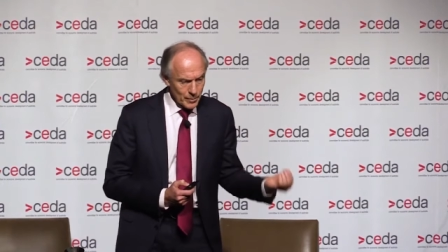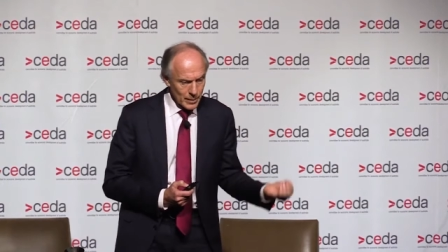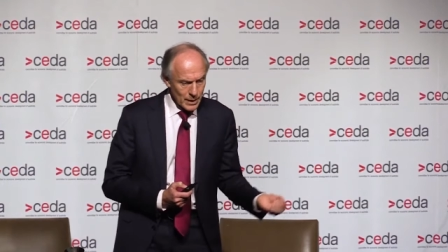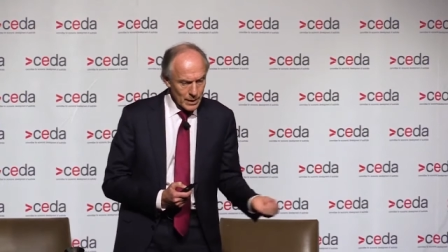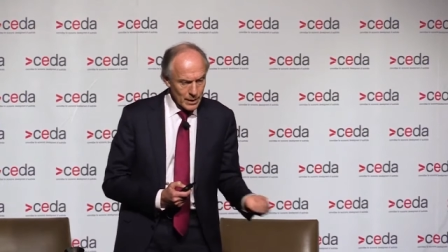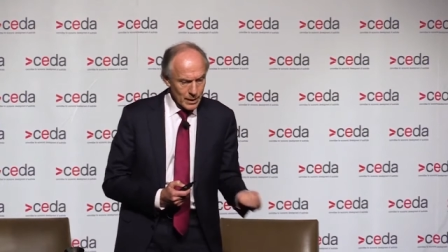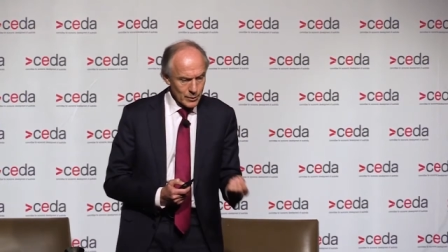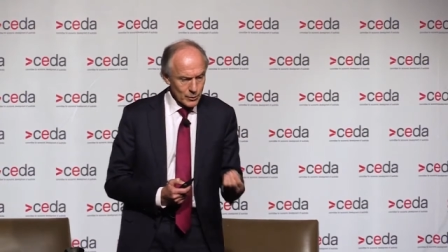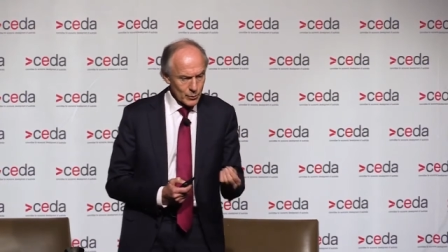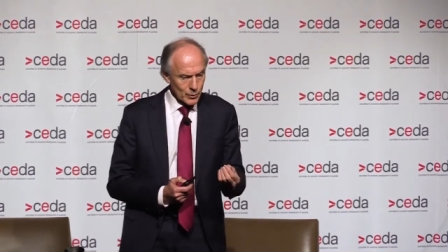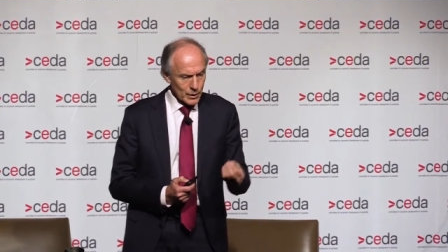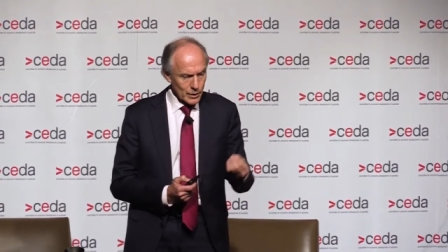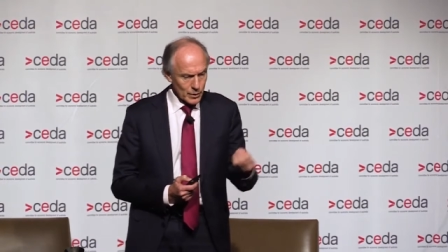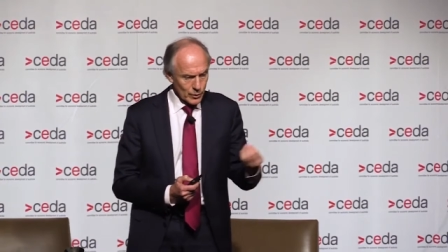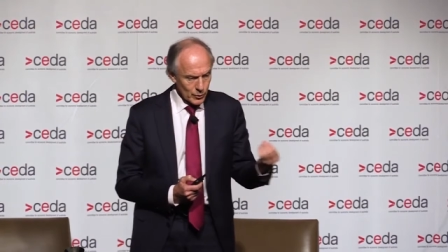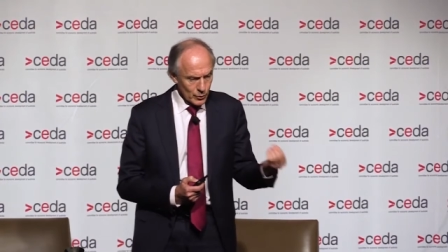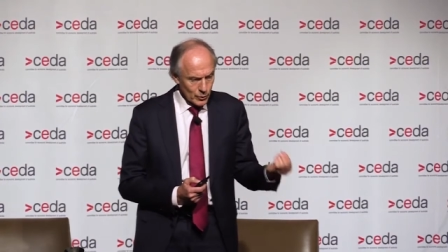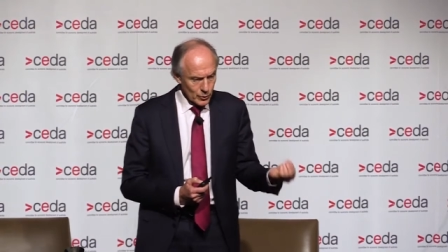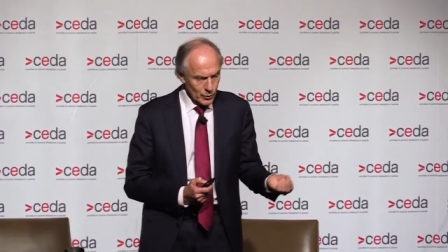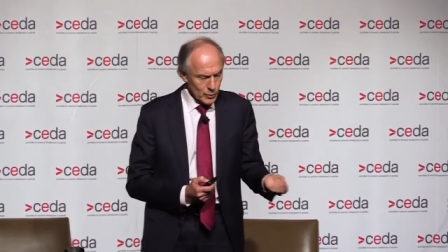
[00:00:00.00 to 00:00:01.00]
pathway,
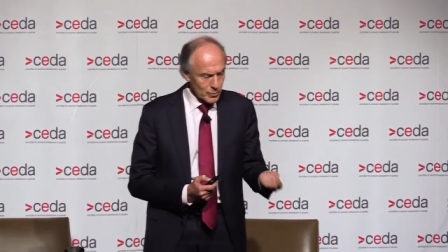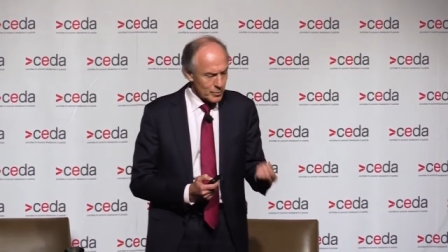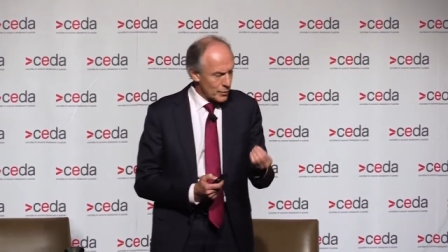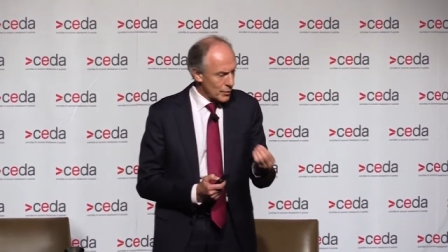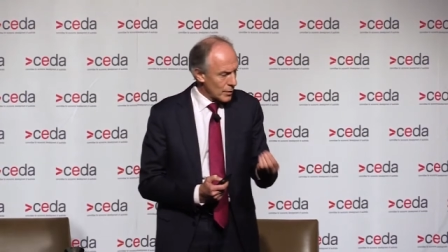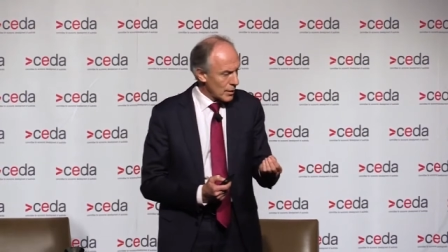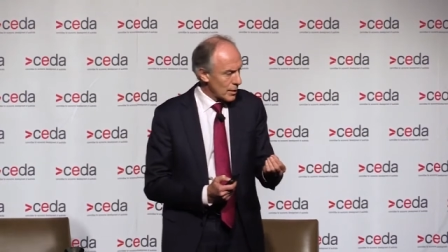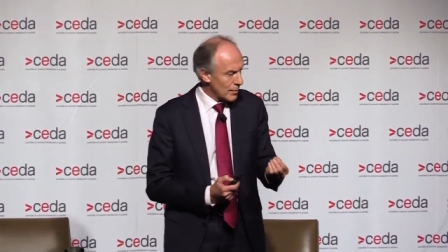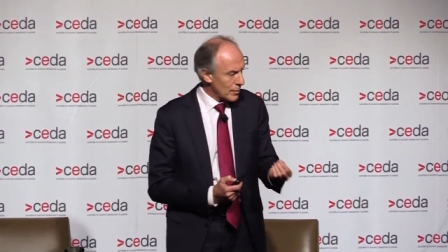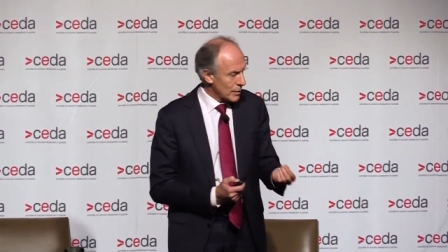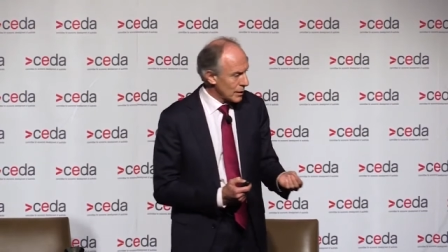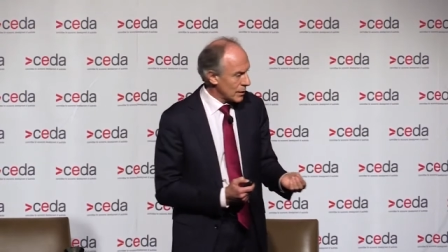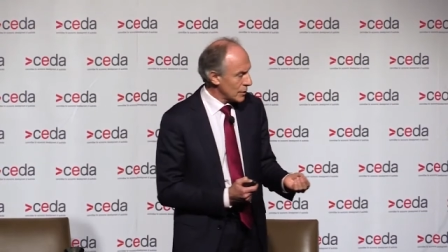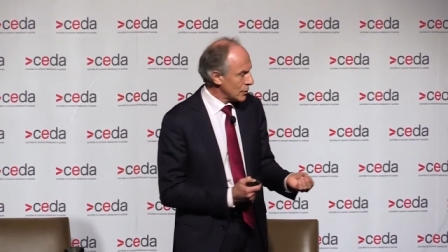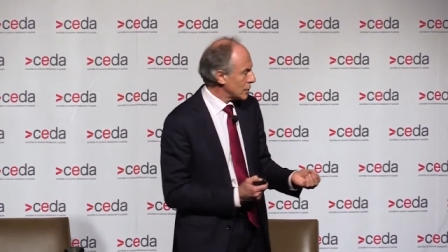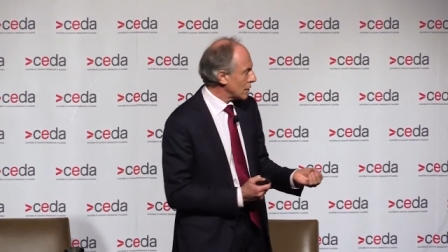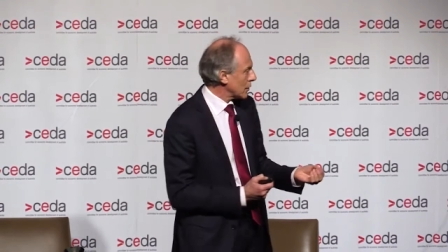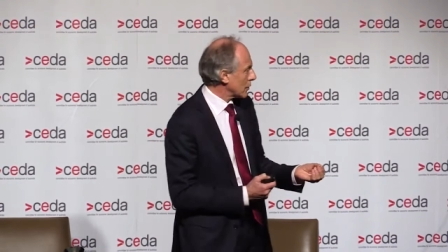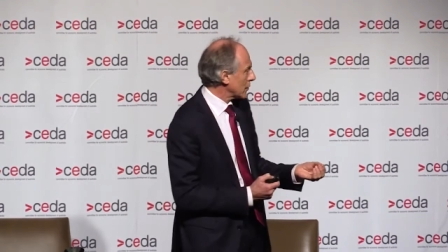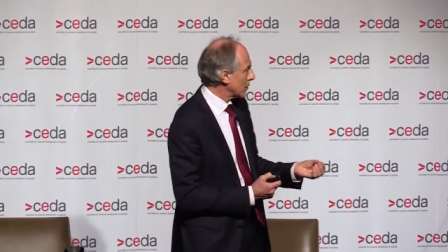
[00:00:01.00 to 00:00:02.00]
a third primary
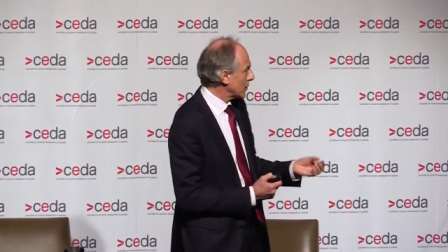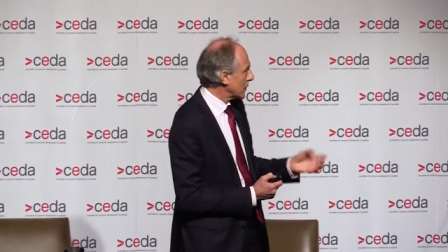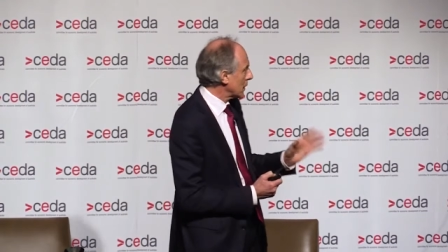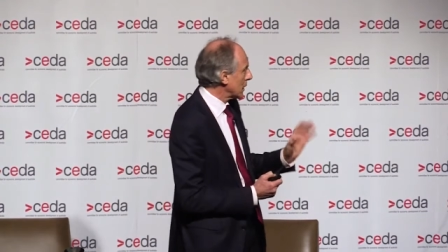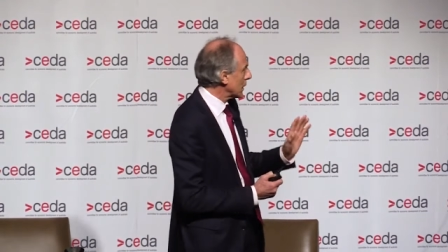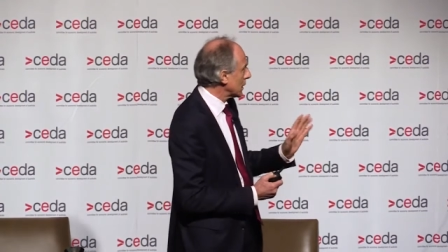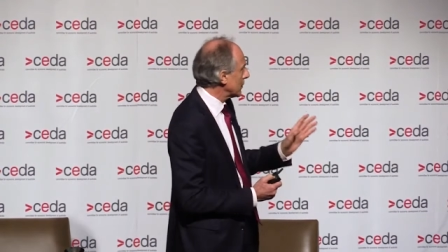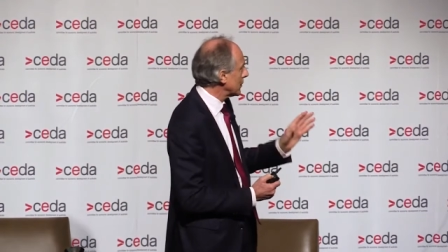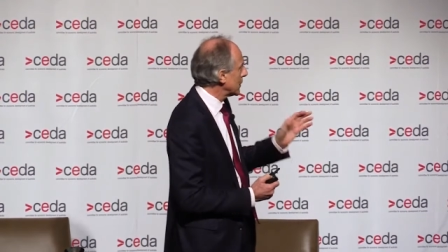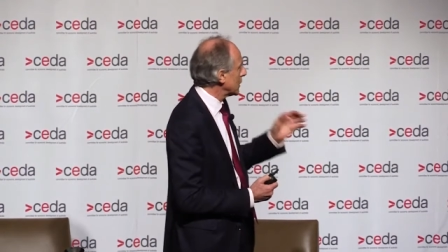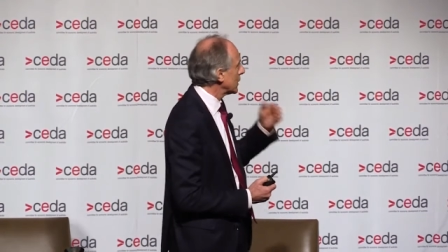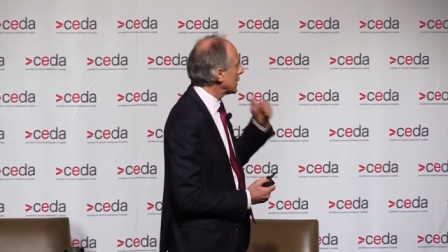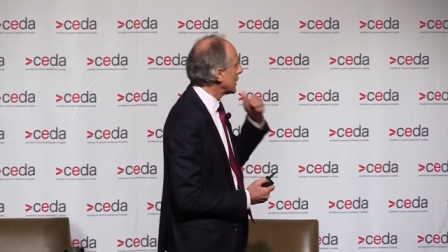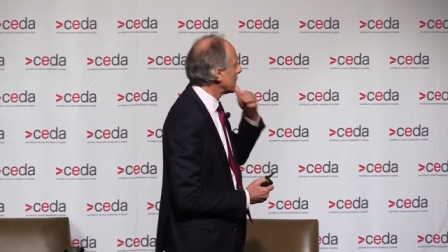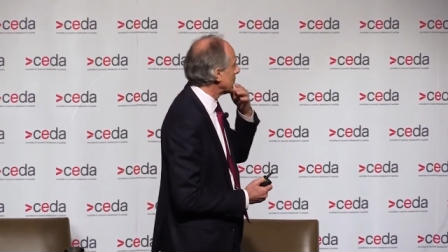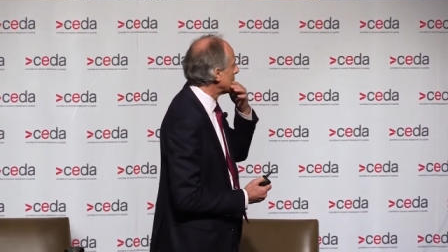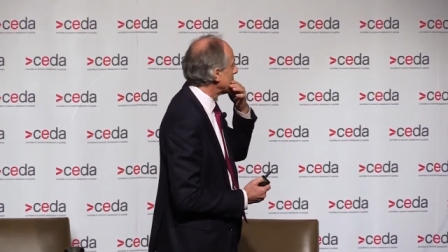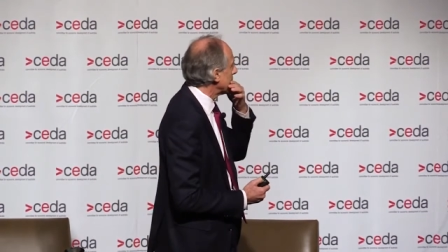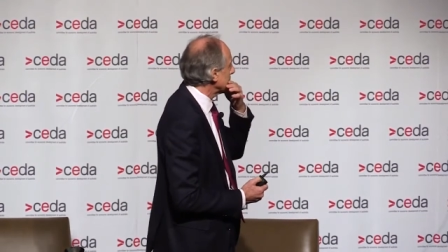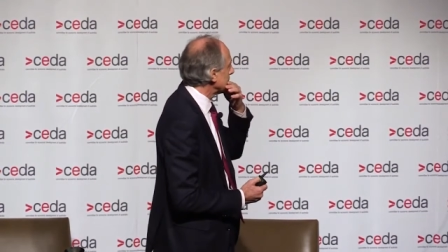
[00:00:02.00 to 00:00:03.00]
energy supply. Let me
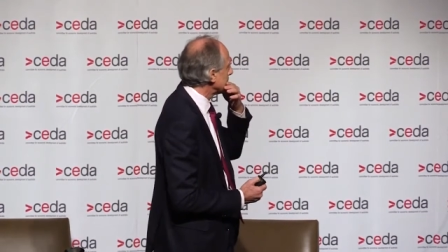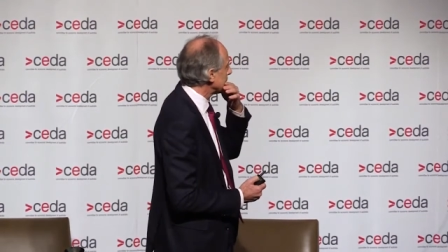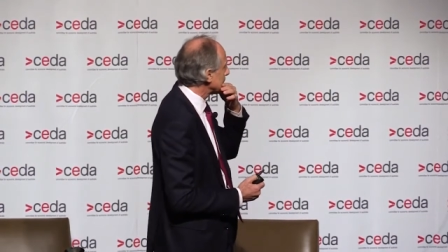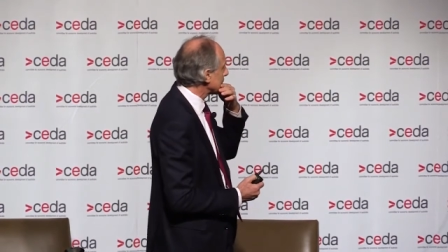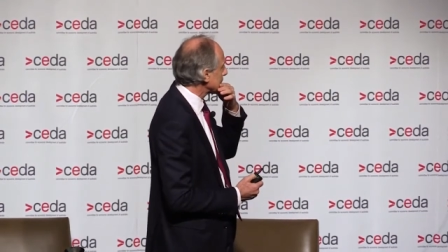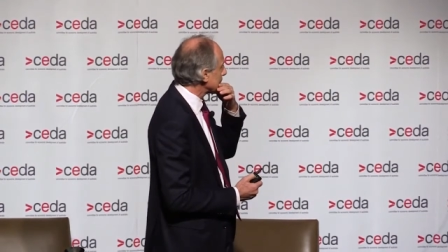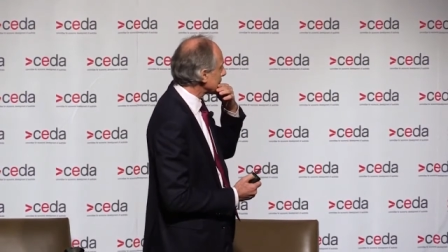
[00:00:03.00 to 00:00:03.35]
elaborate.